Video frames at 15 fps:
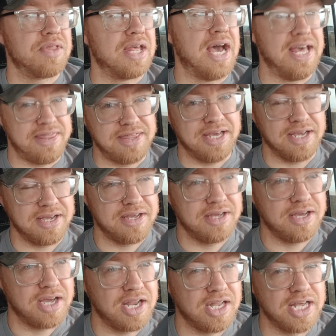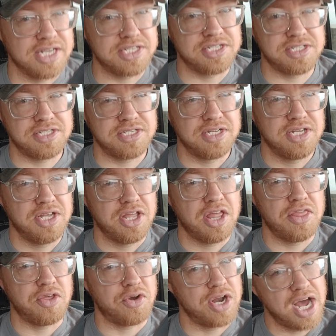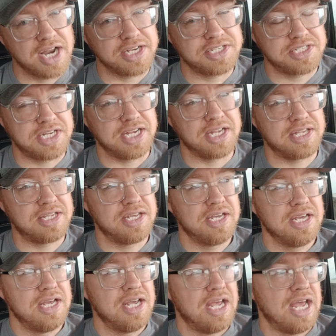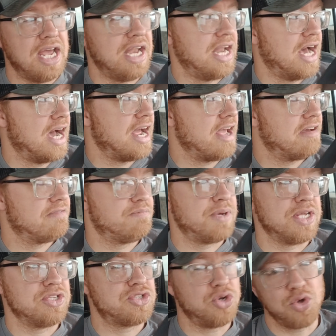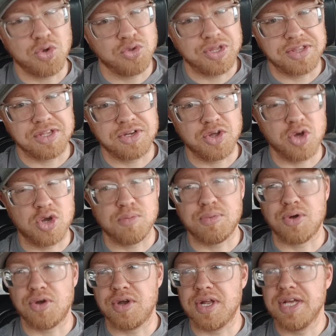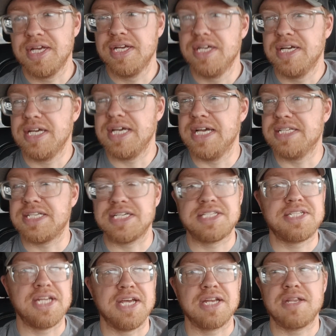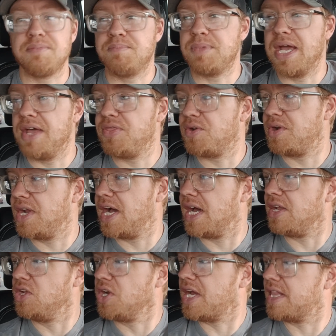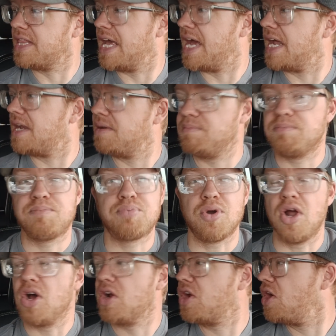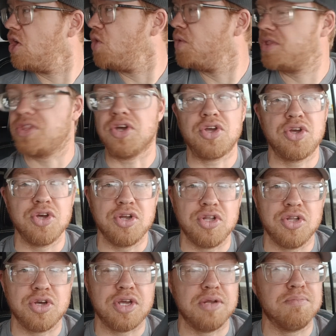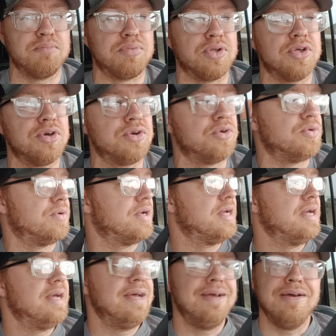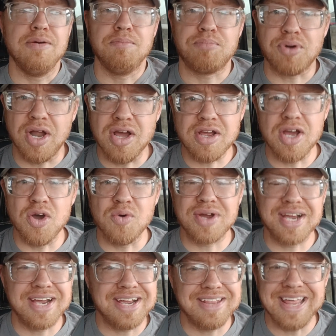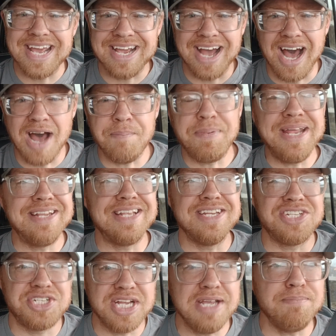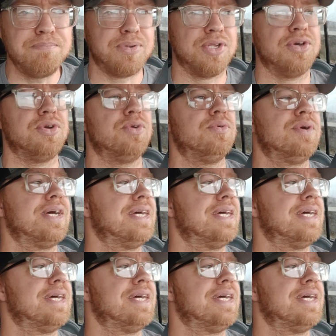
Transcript: I think, unless they're not extinct, and I have been told that the dodo bird is extinct, and they're not. Look at that Bronco with the good-looking blue. Bronco, they copied the Jeep blue.